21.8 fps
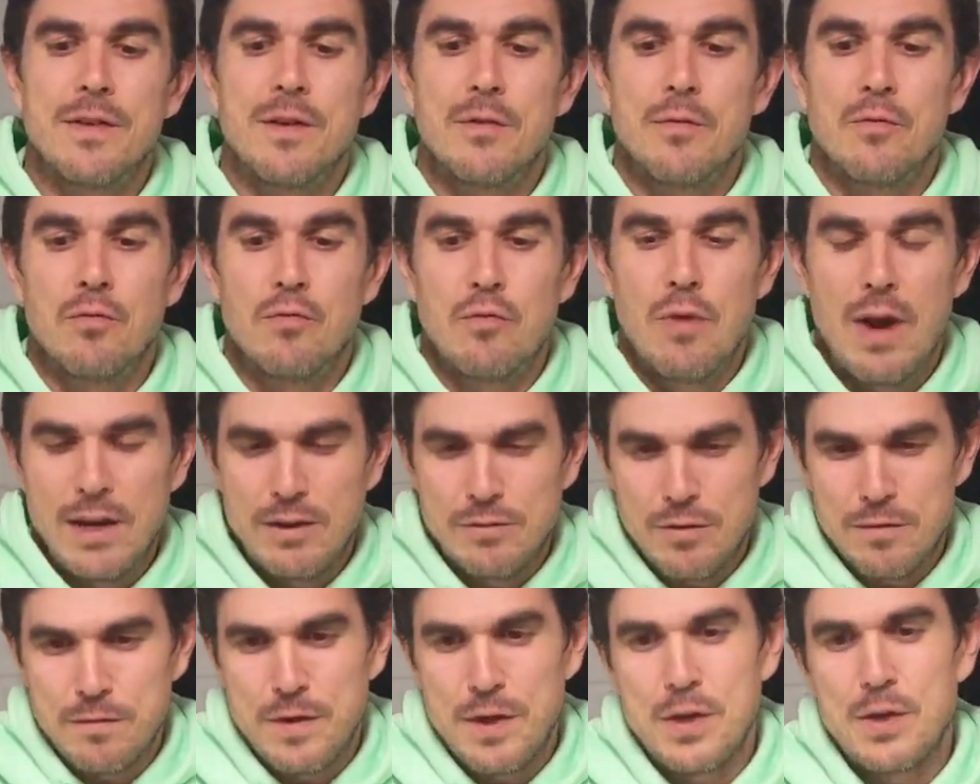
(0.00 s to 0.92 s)
read
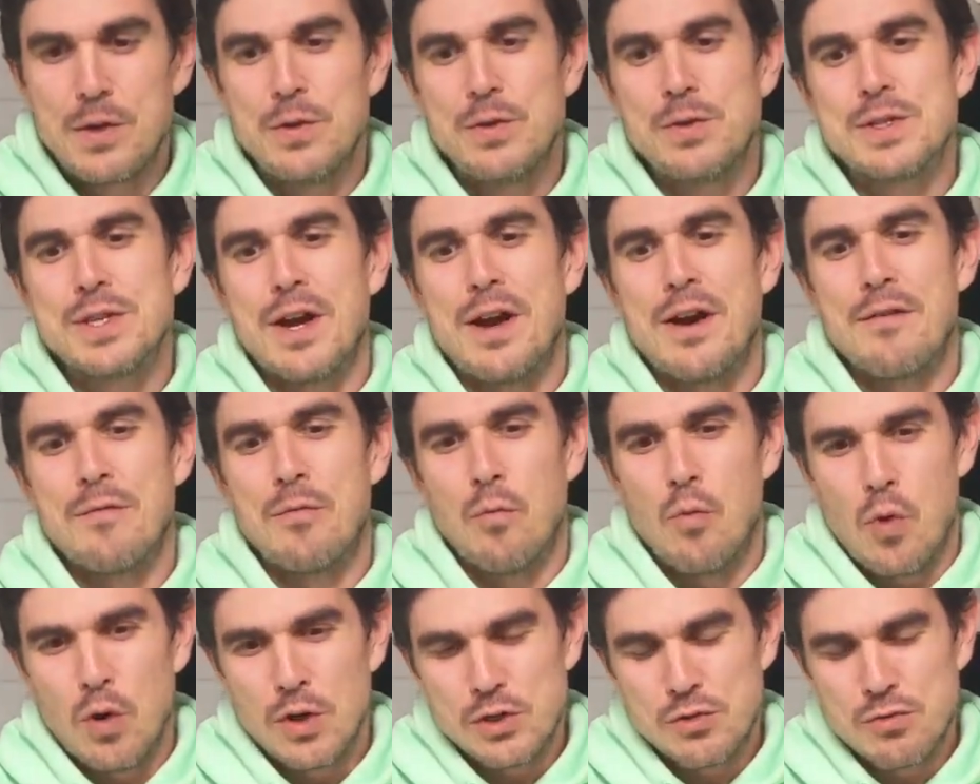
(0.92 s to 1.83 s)
reviews, I've
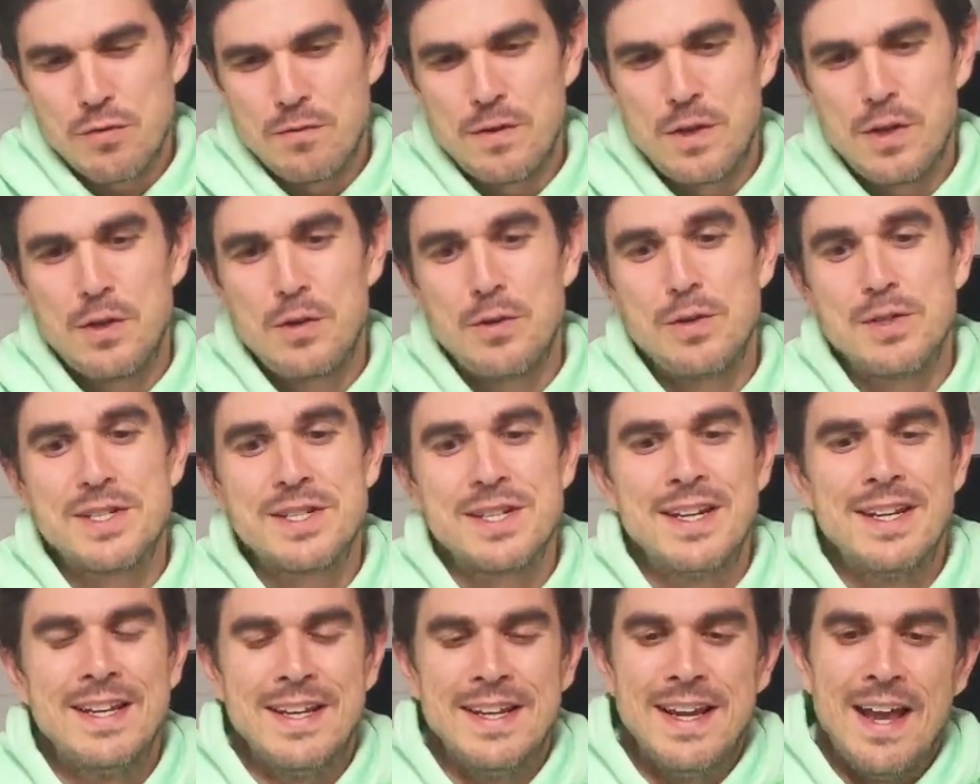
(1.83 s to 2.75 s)
watched reviews,
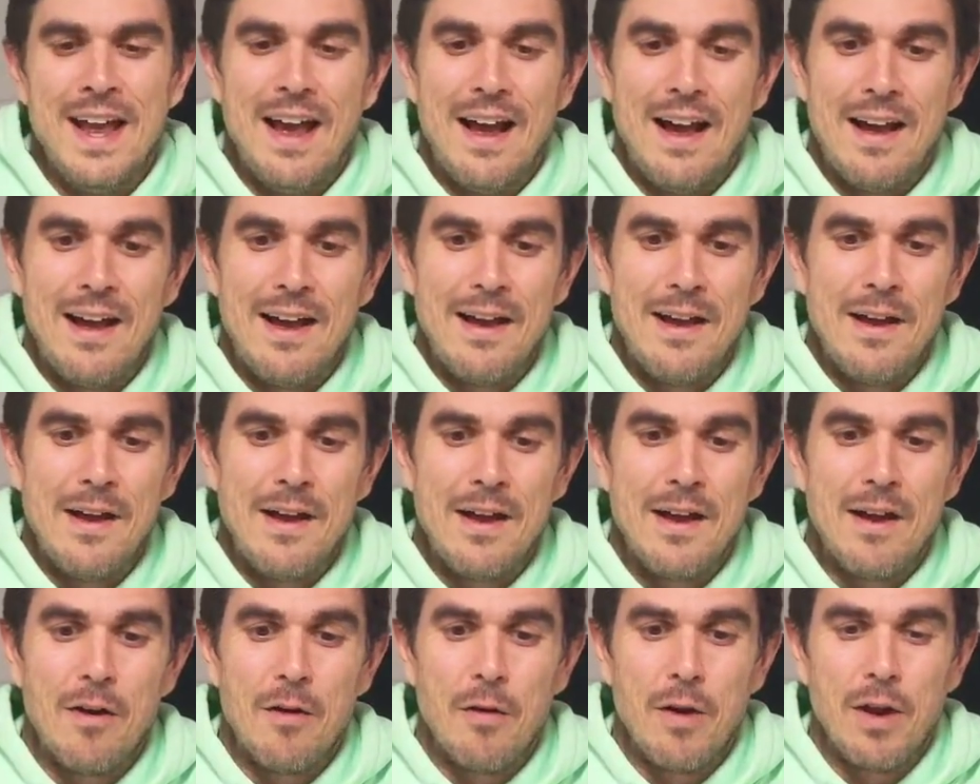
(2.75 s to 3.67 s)

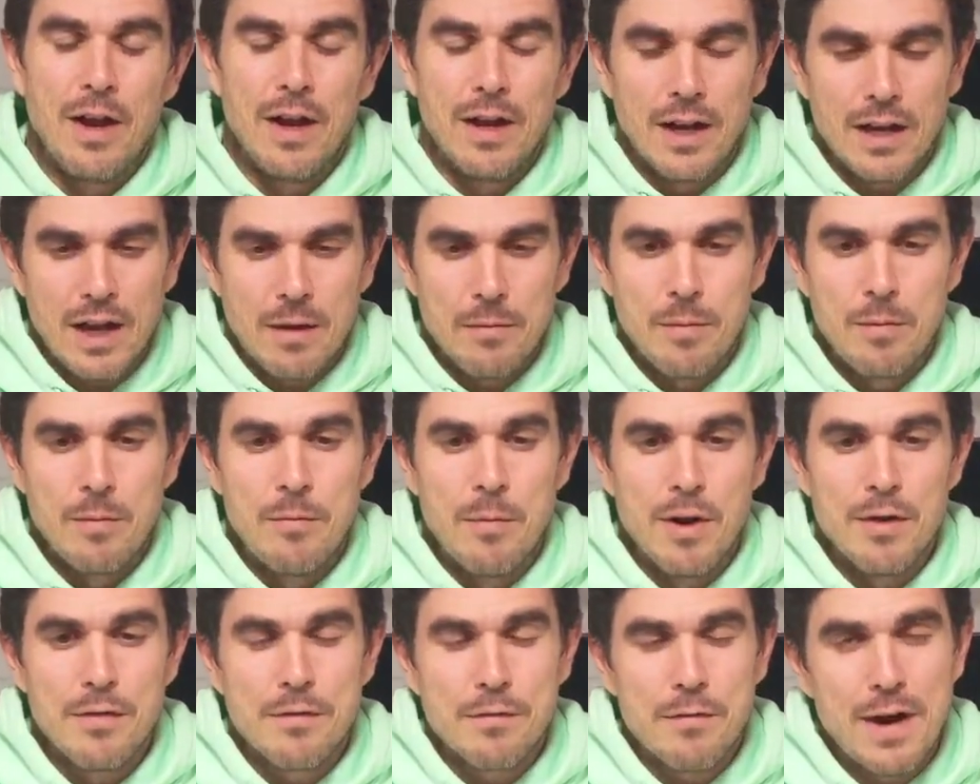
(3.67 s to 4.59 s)
a couple of my
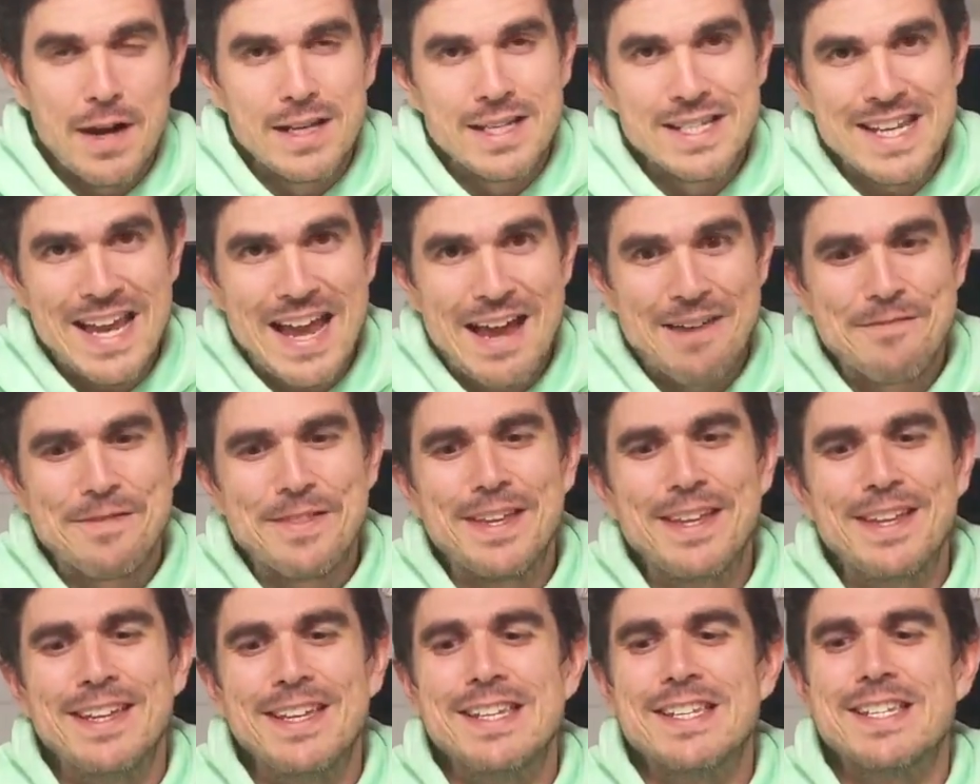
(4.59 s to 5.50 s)
friends have
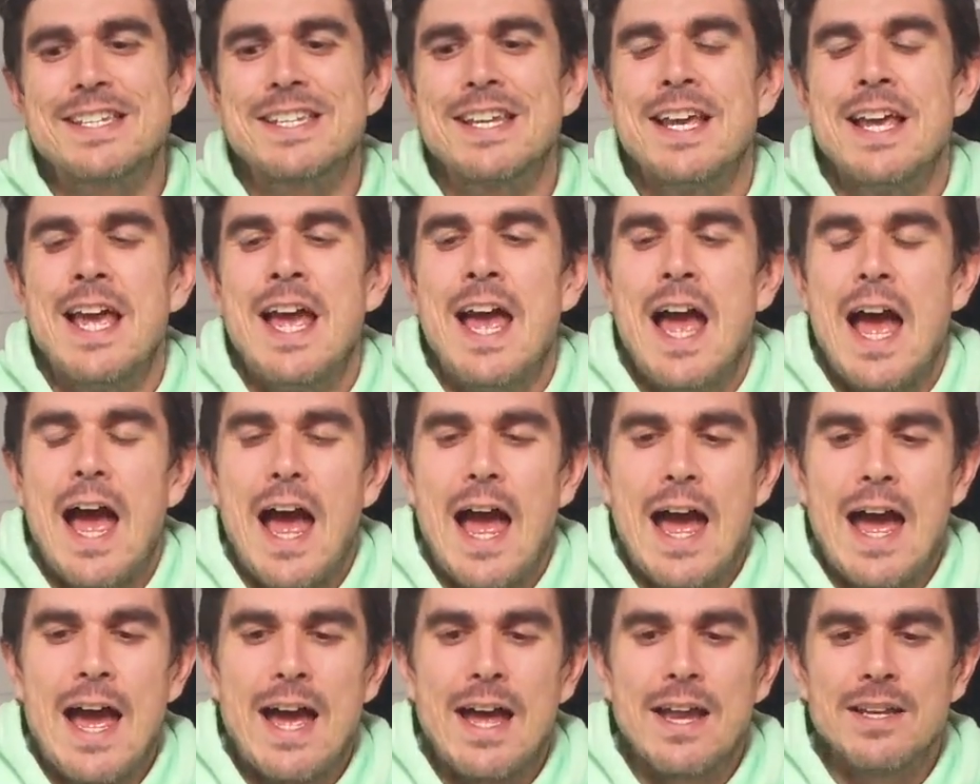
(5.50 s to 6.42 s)
these,
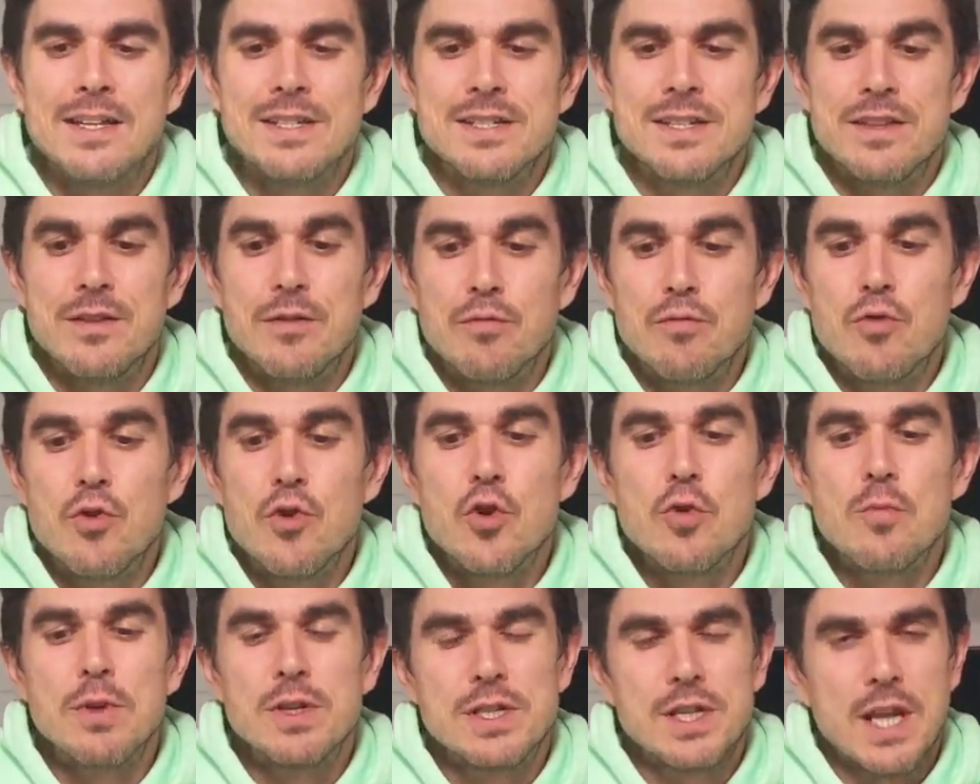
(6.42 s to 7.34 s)
and the
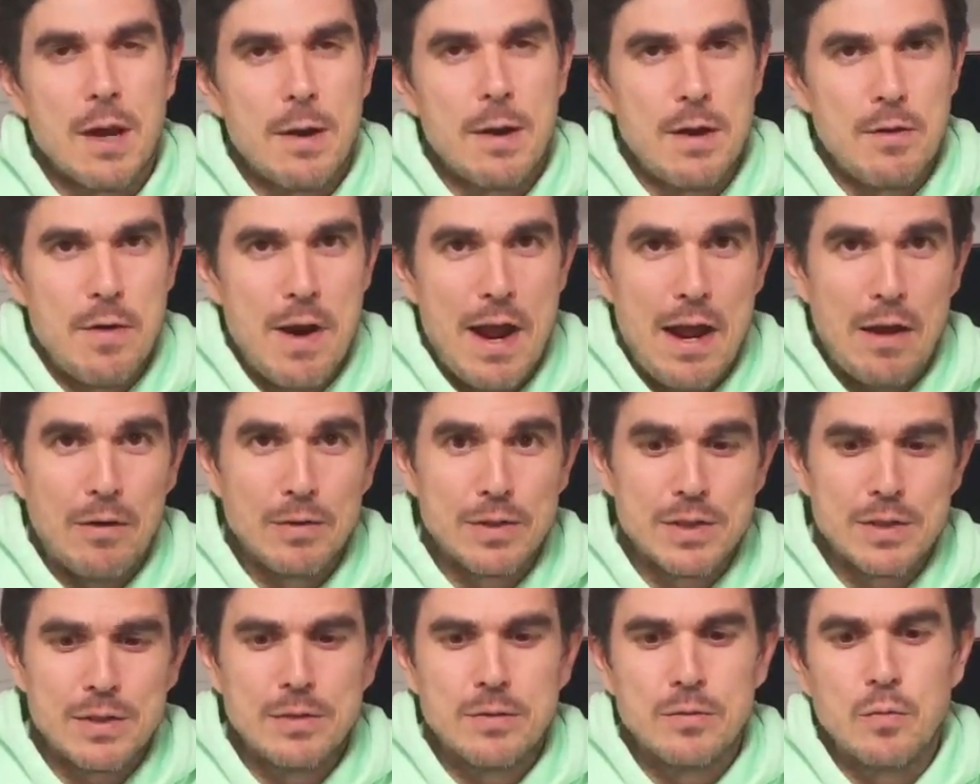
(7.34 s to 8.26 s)
rumours going
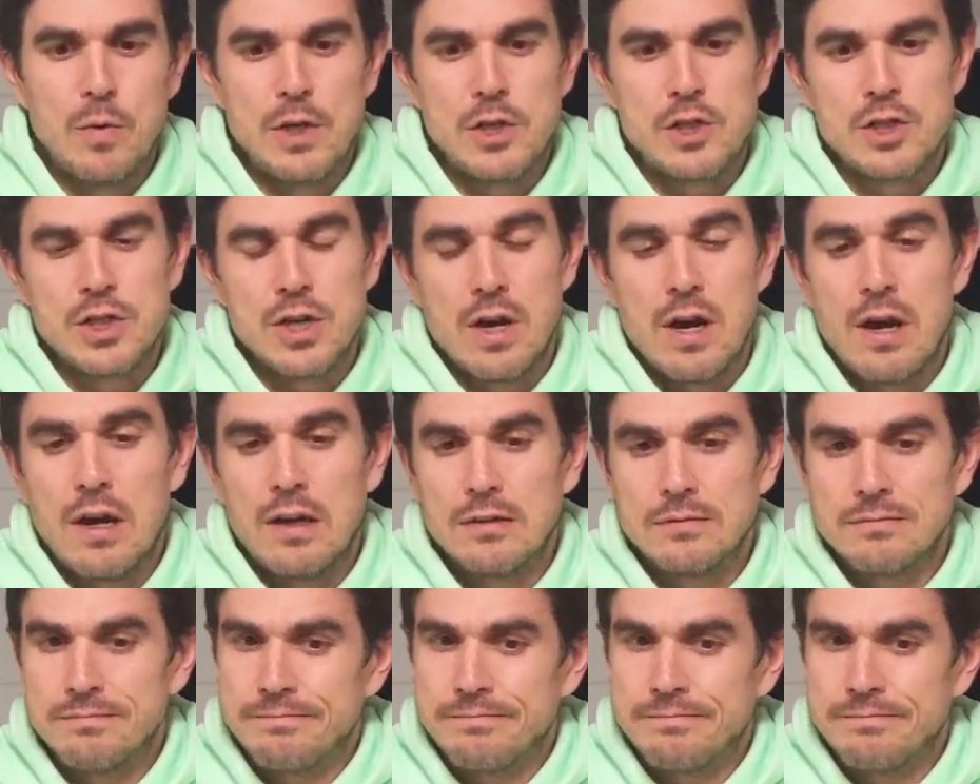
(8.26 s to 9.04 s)
around, which are